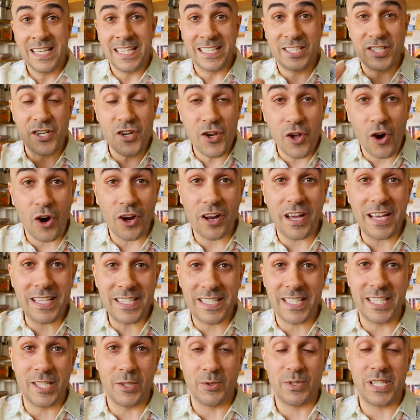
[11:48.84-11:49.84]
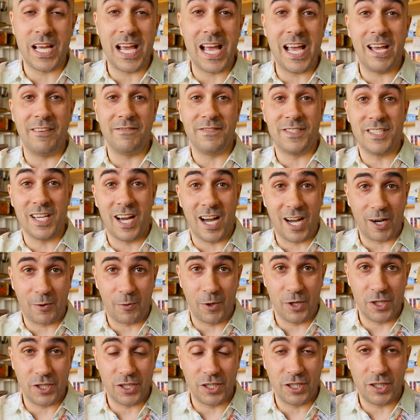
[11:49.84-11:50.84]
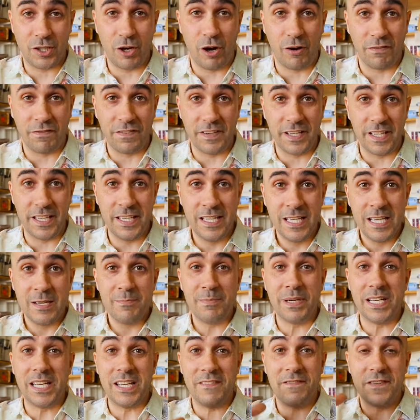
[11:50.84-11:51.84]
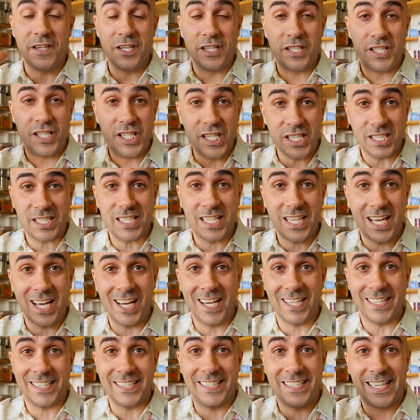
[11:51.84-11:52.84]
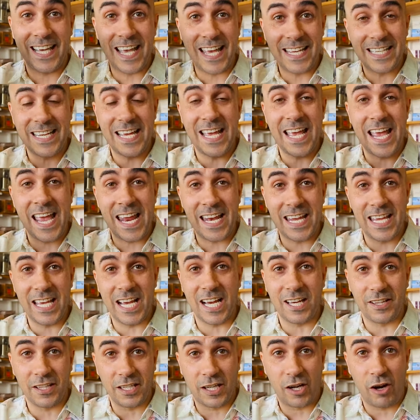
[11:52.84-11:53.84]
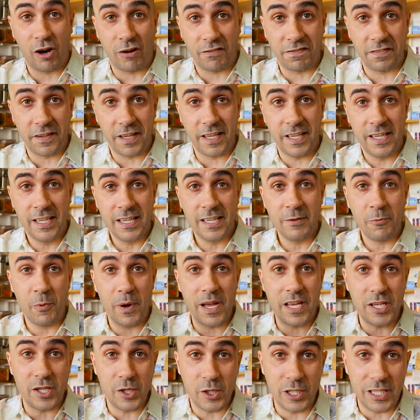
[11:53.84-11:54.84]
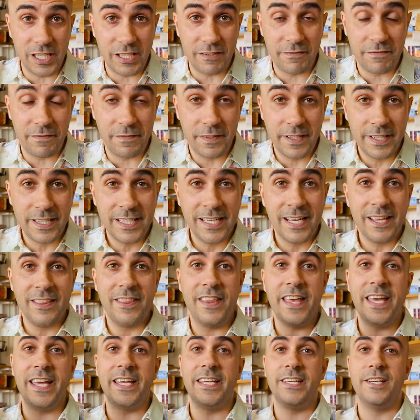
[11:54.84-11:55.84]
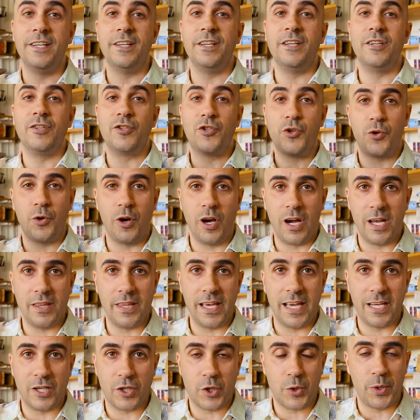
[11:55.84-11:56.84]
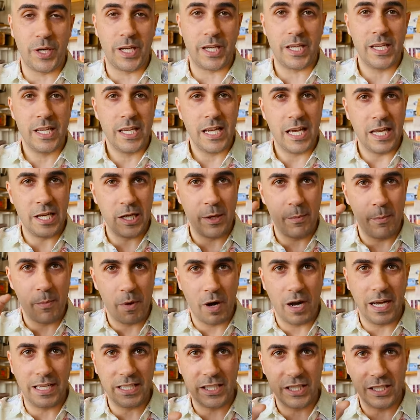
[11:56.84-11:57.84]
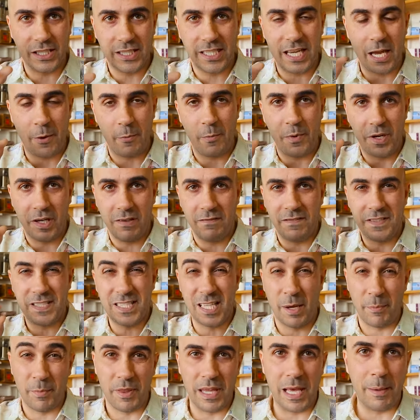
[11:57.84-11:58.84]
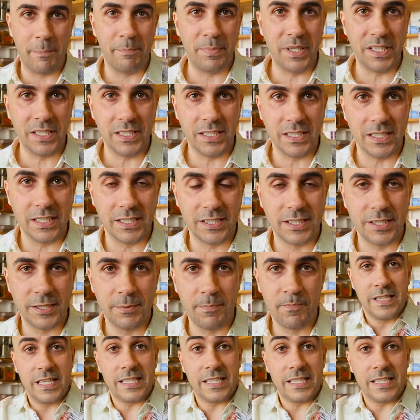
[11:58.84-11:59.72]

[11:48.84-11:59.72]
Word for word: It's not ideal to have dark roasted coffee, but if you just can't get any other coffee where you live, then try that trick and you might just get rid of some of that bitterness.